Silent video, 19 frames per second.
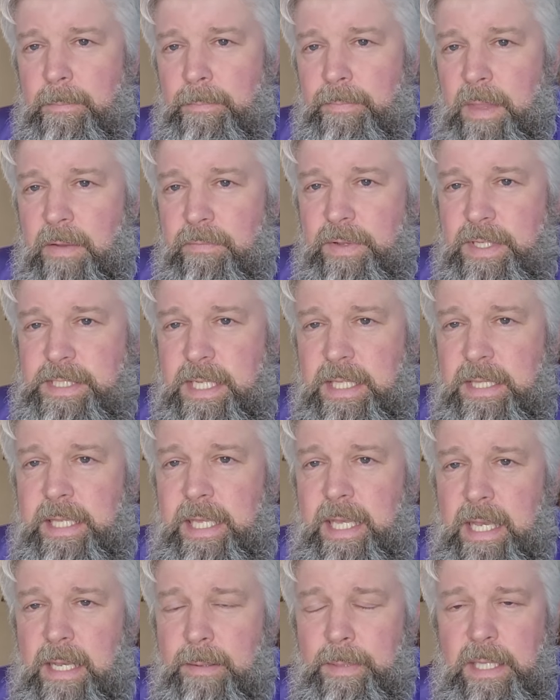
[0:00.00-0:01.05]
If it's in
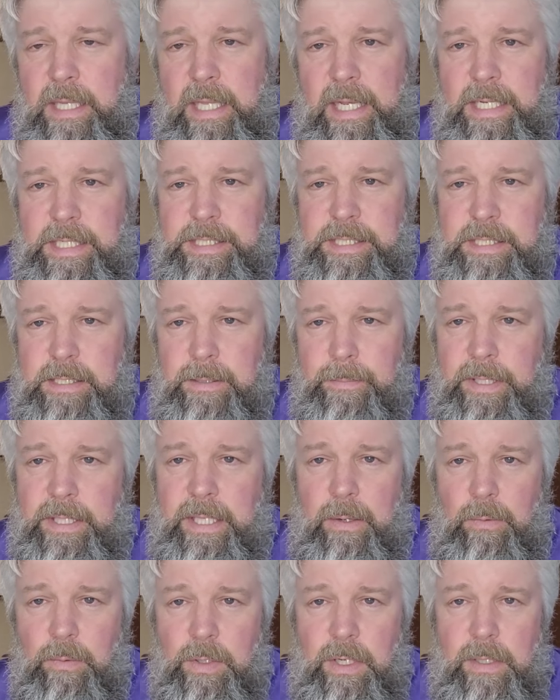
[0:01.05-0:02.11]
the MLS,
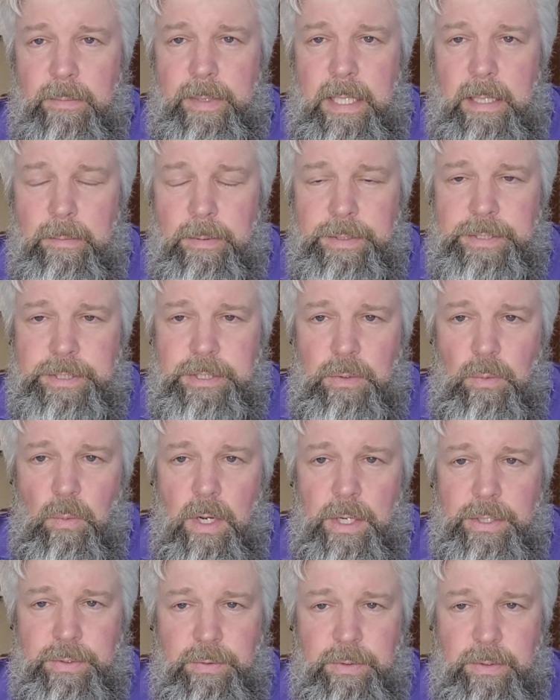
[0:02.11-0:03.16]
typically we're going to be able to
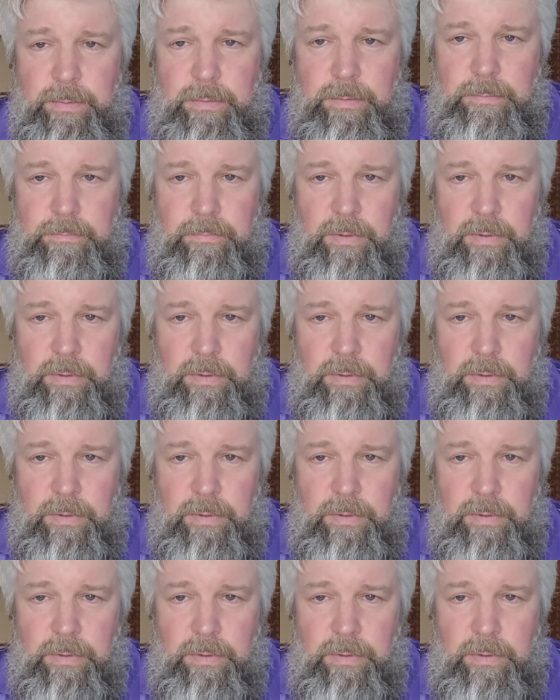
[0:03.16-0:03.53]
walk through the